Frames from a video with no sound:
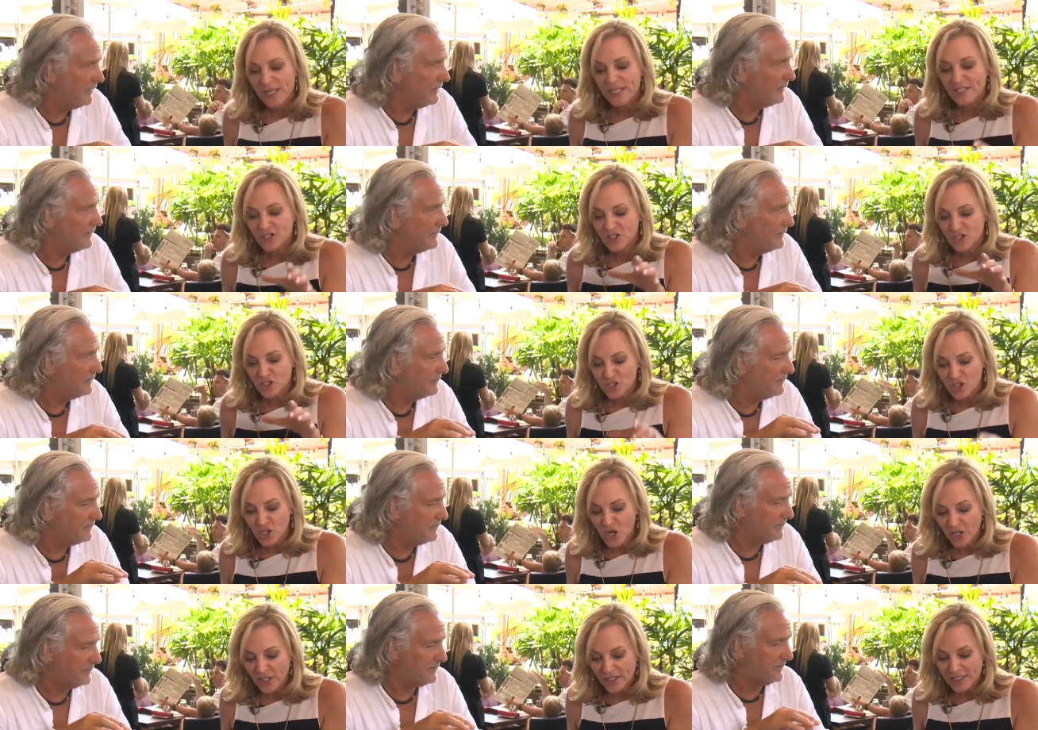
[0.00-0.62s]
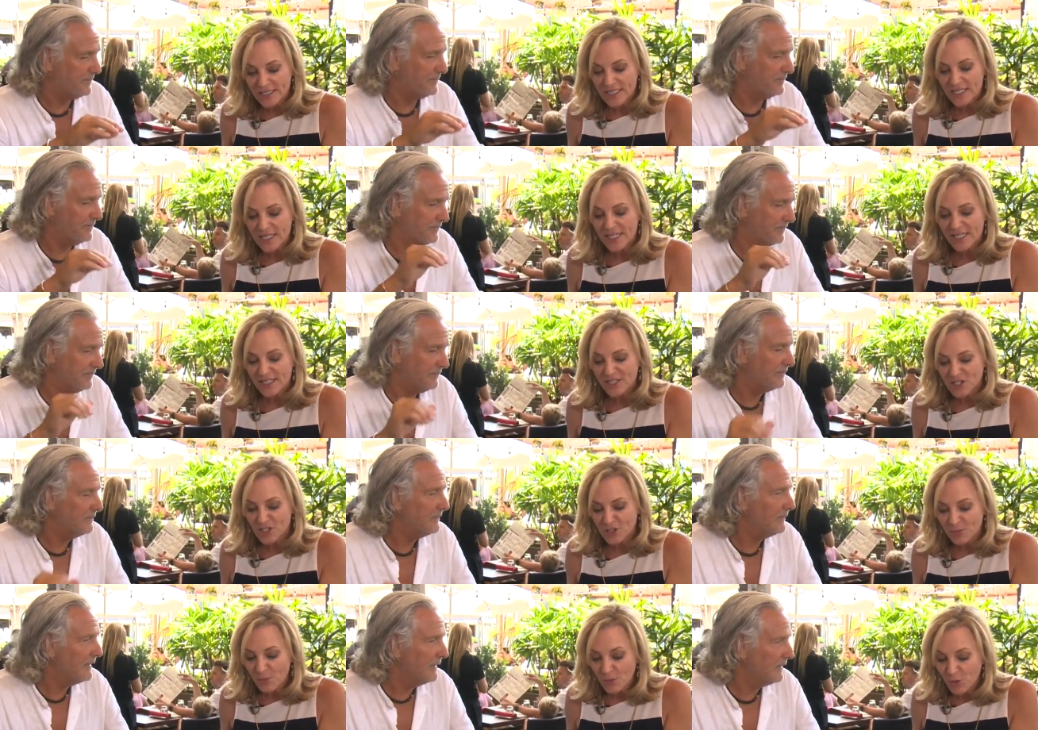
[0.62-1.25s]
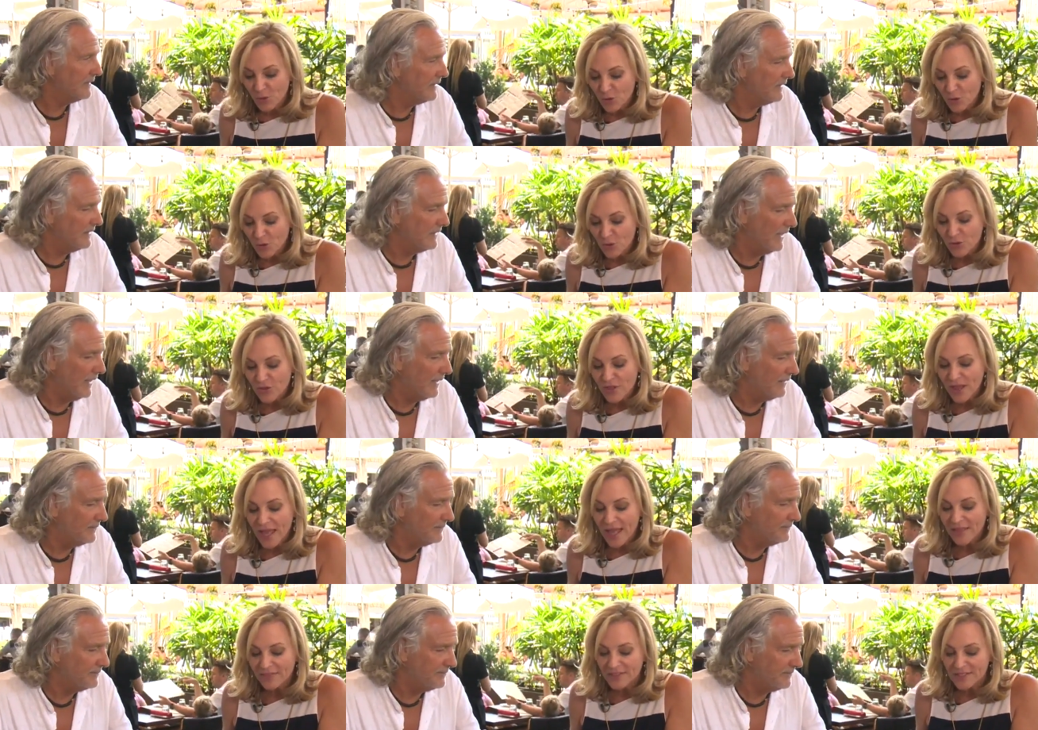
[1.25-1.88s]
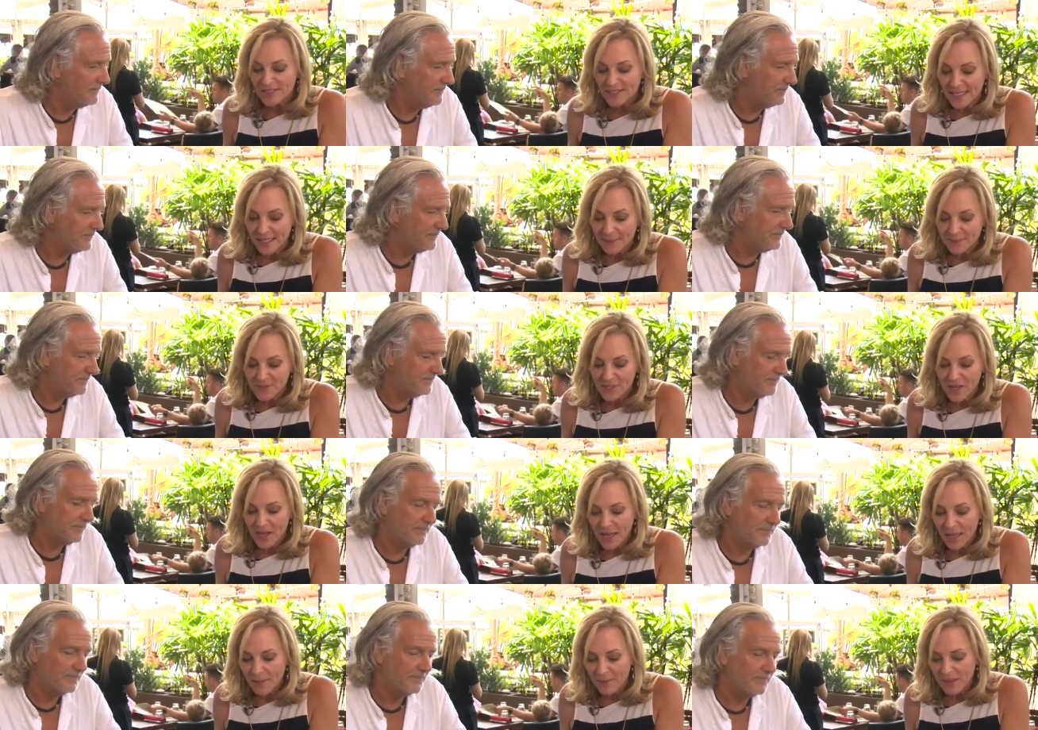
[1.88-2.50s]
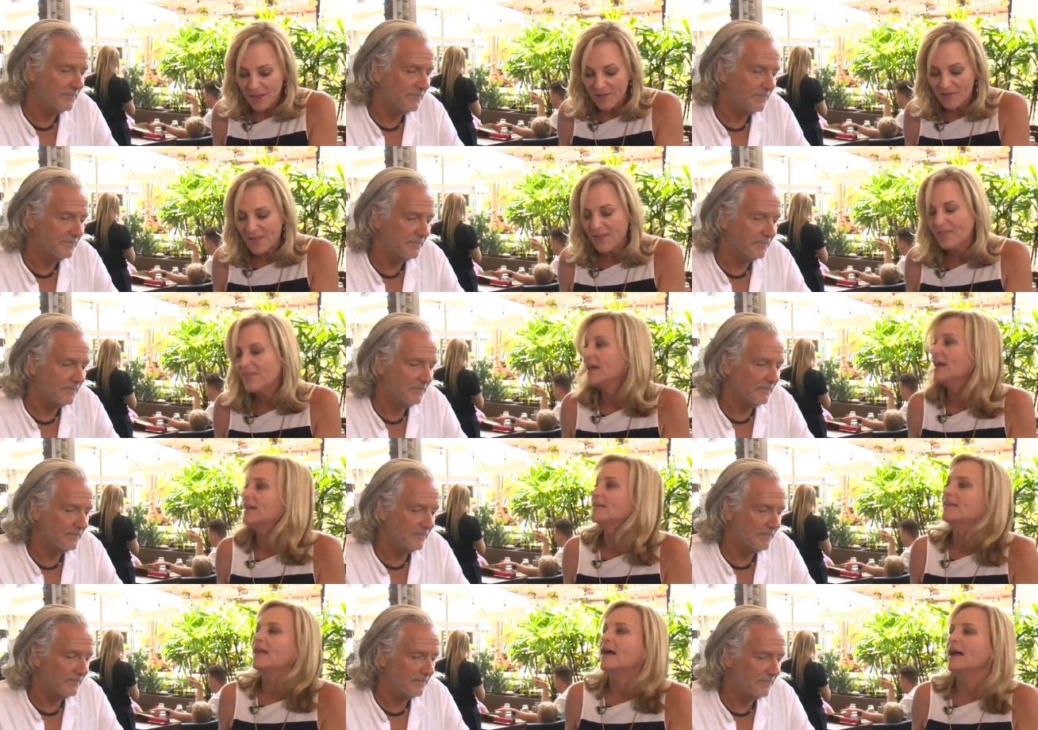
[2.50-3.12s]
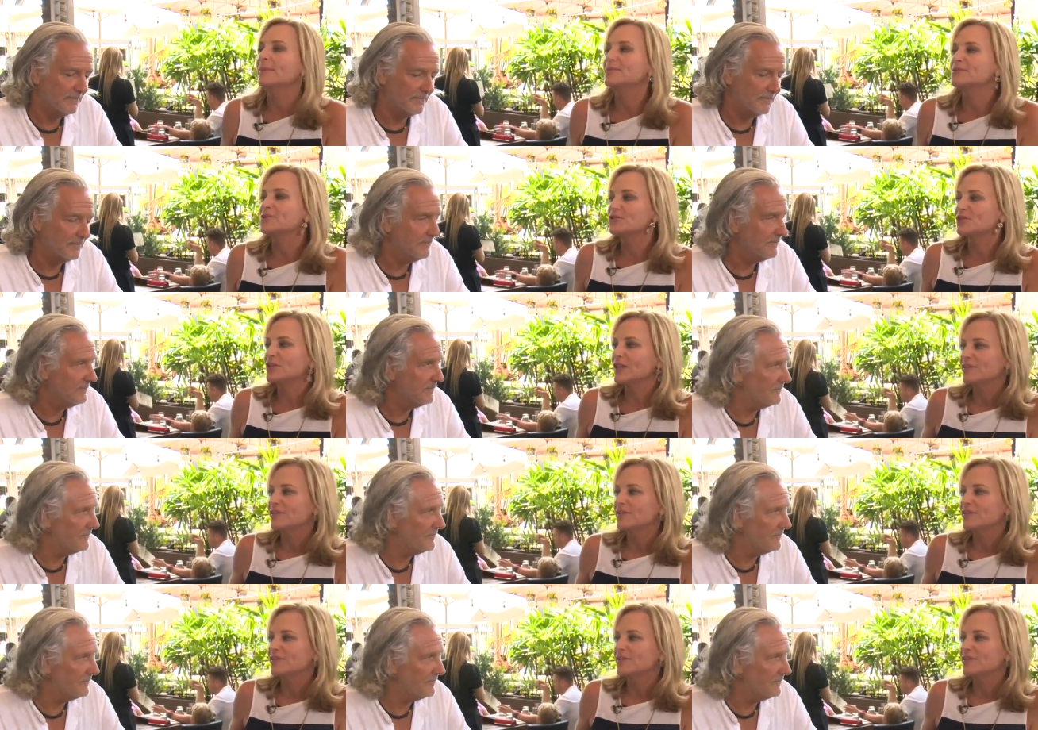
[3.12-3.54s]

Speaker 1: It's chunky, it's smooth yeah. at the same time, and then that lobster